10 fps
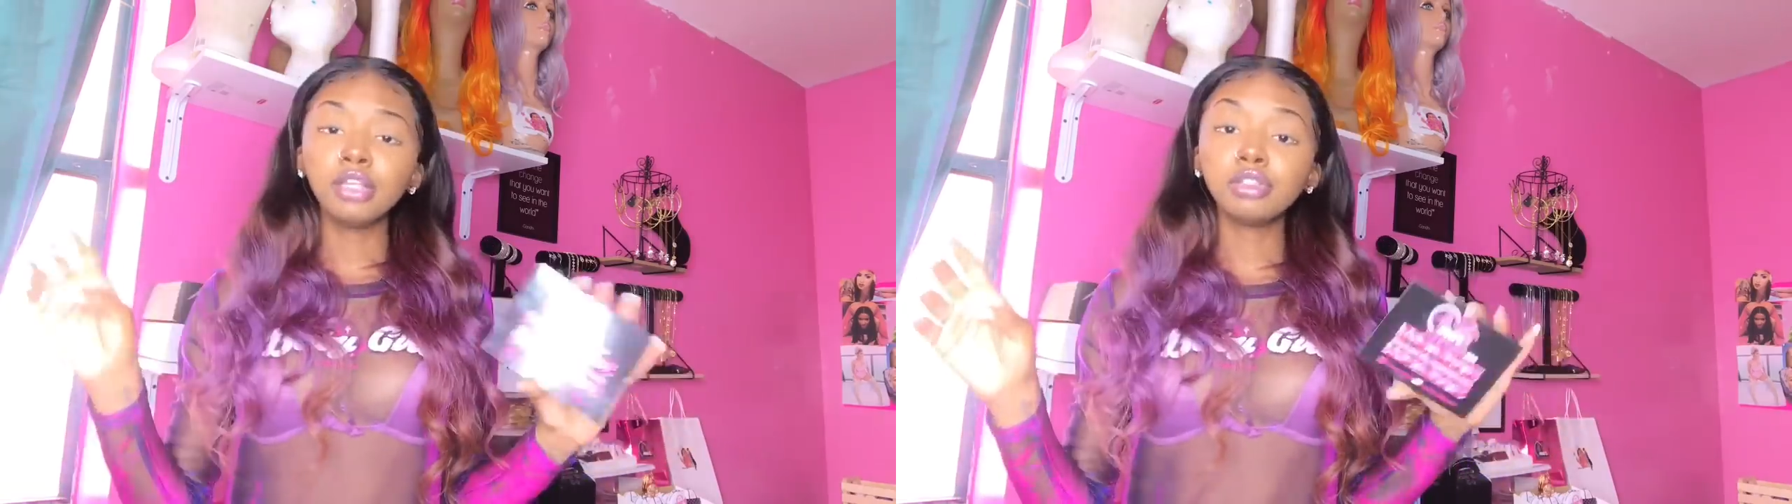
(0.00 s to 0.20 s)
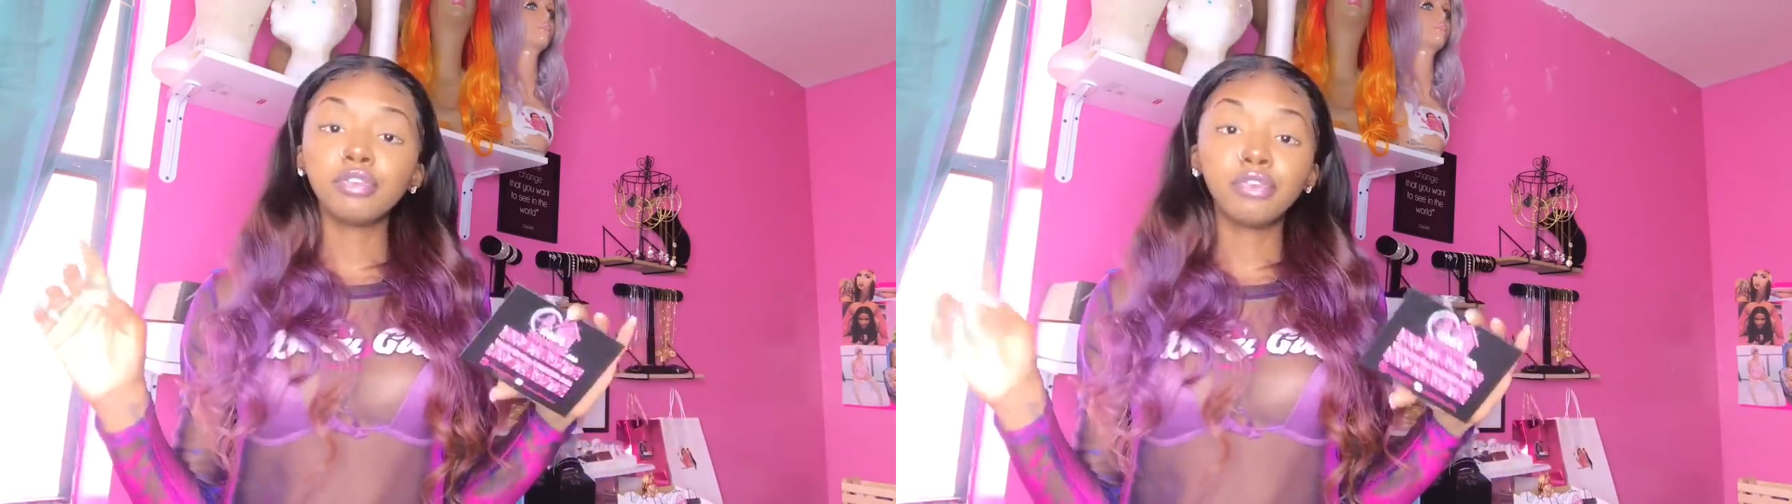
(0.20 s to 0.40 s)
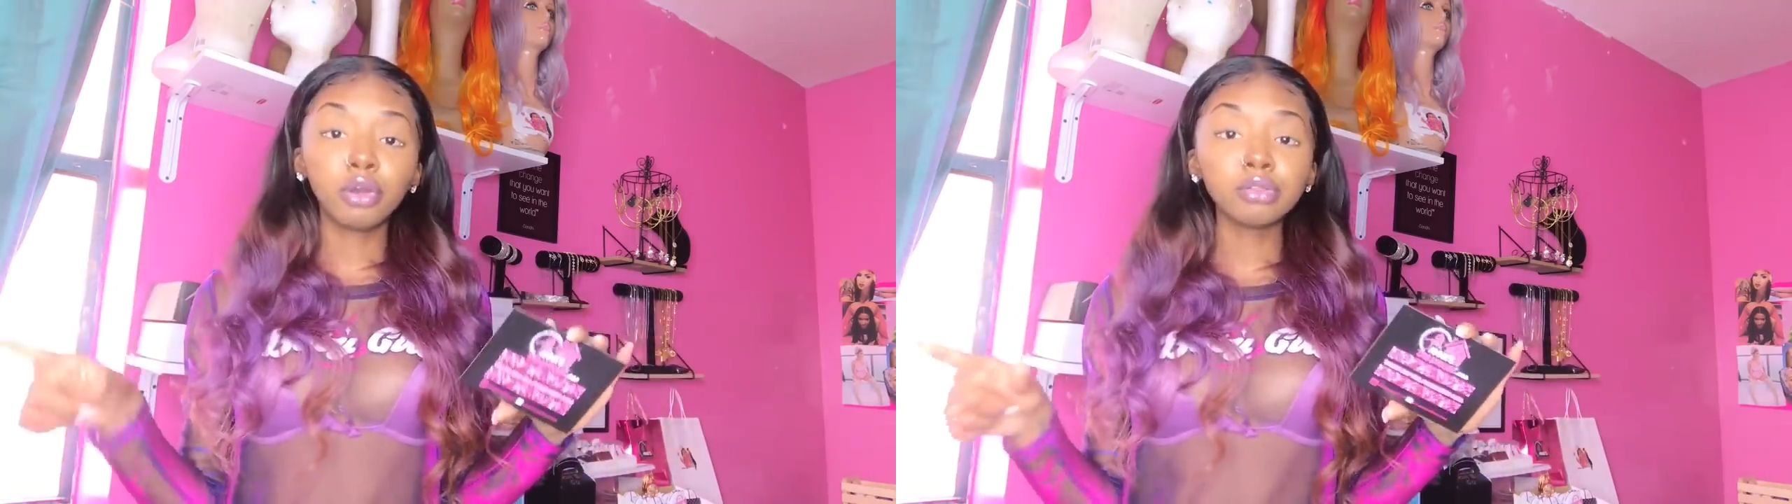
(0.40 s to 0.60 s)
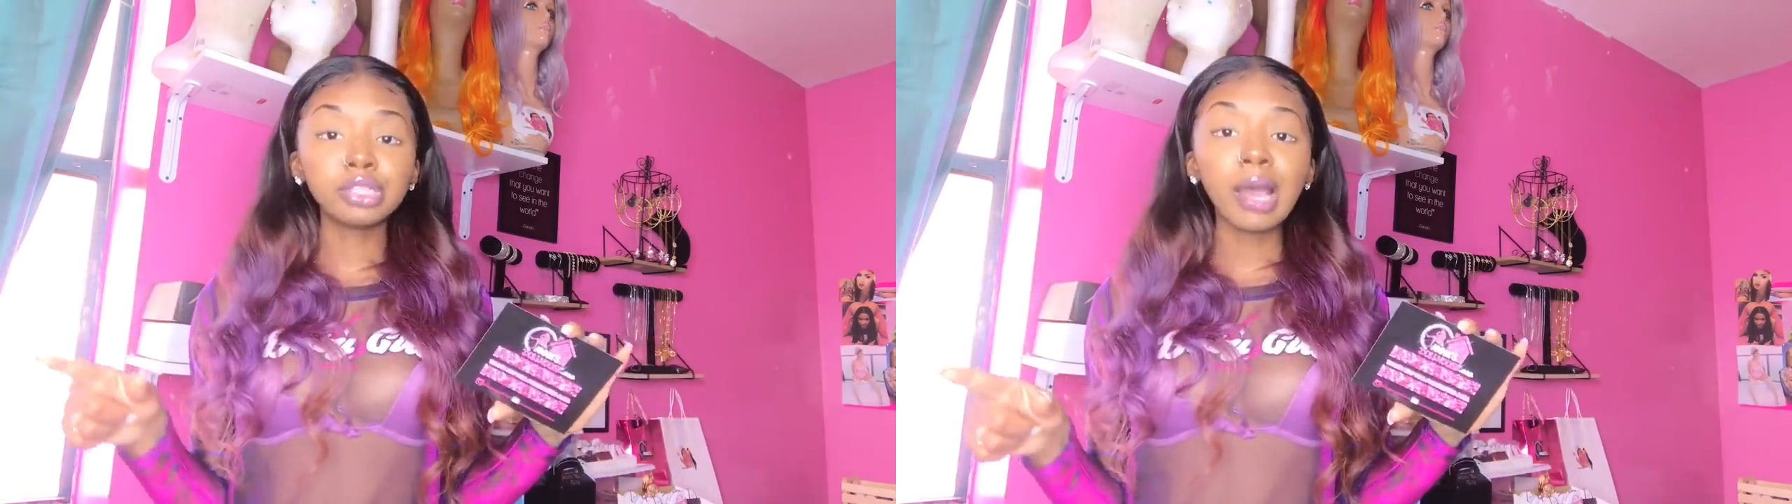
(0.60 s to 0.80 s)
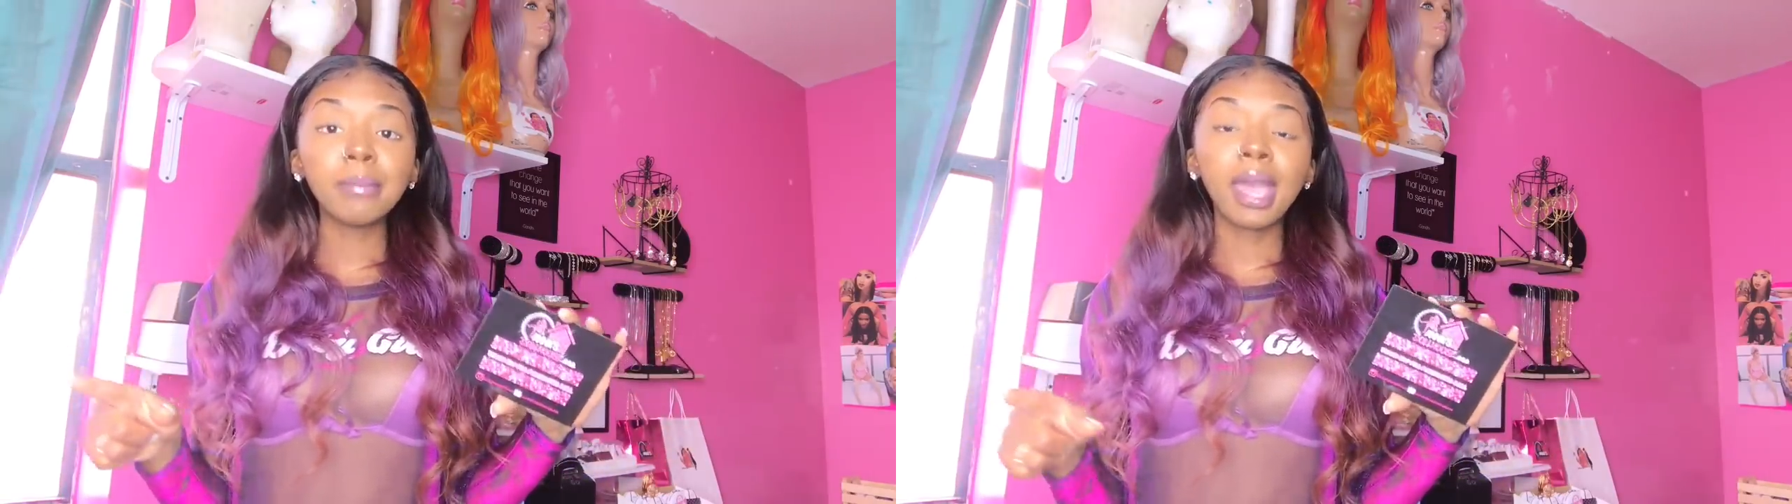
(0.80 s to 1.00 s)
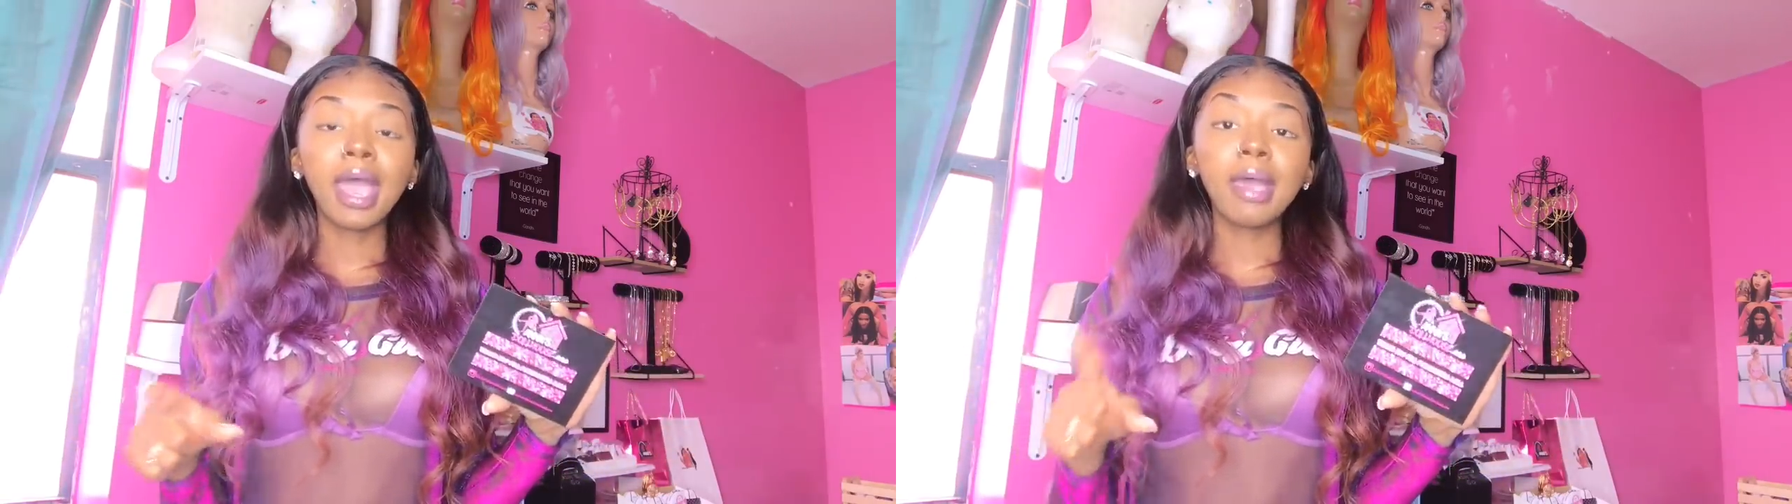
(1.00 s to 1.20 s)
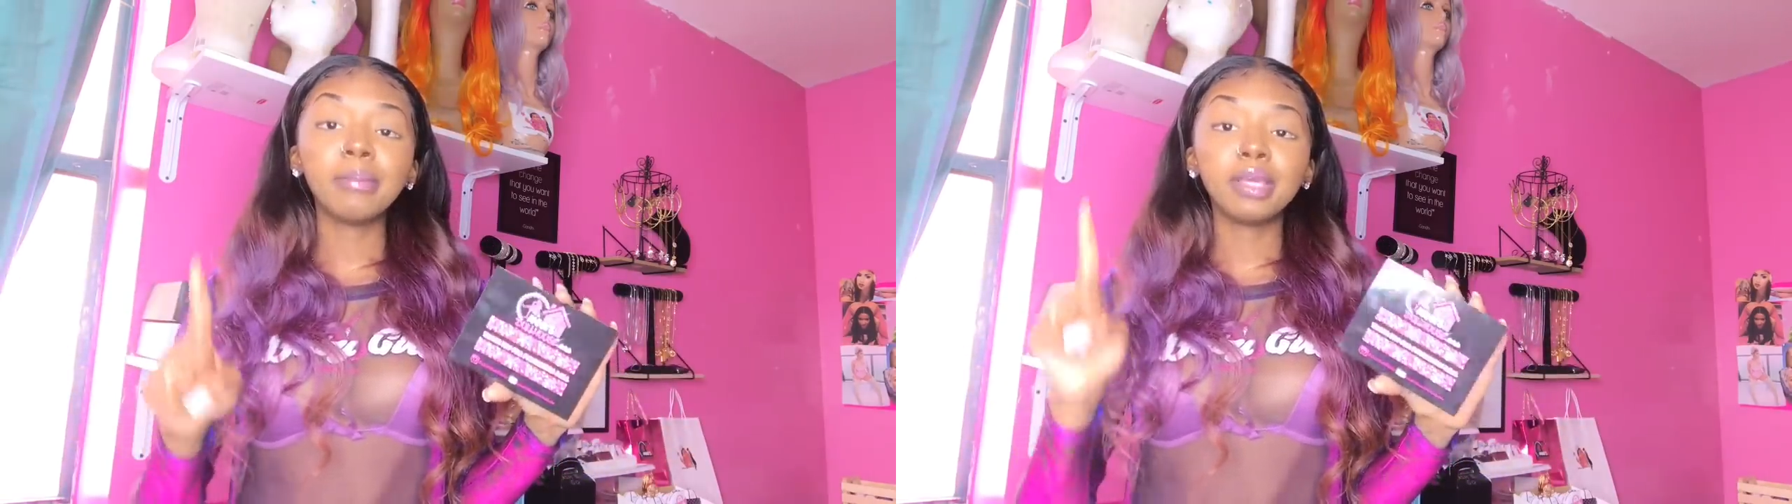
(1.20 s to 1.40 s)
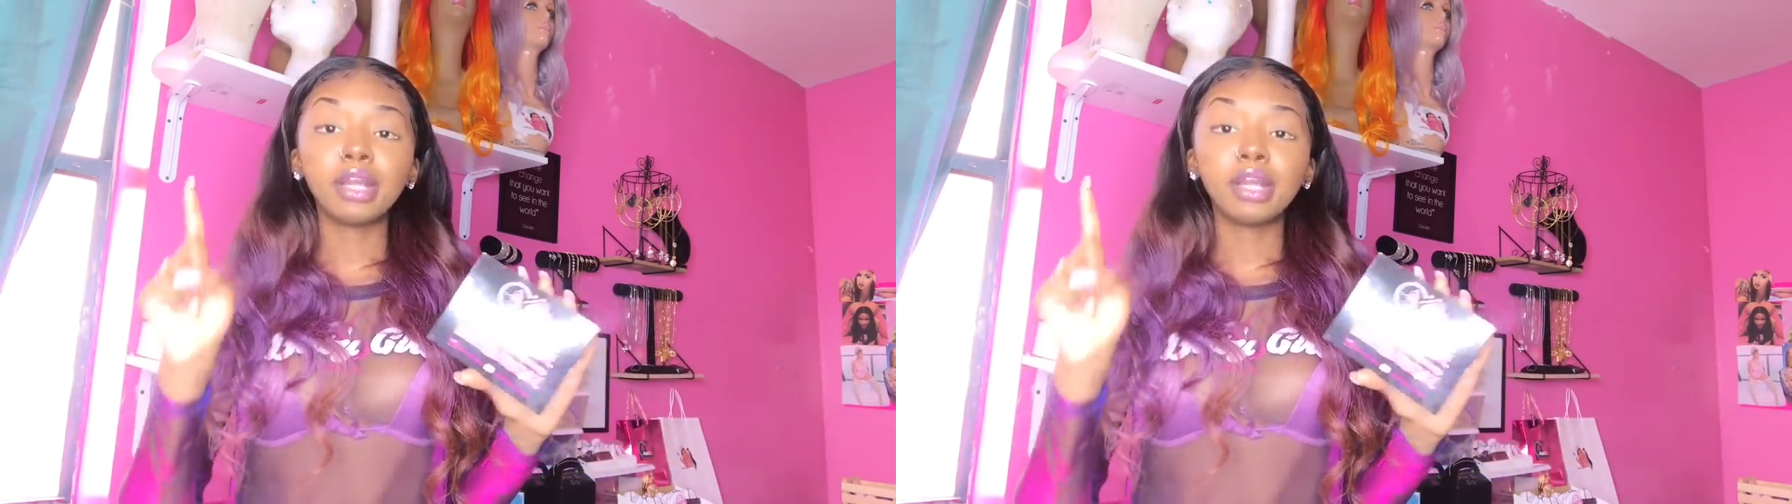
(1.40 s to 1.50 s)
I use the Photoshop app,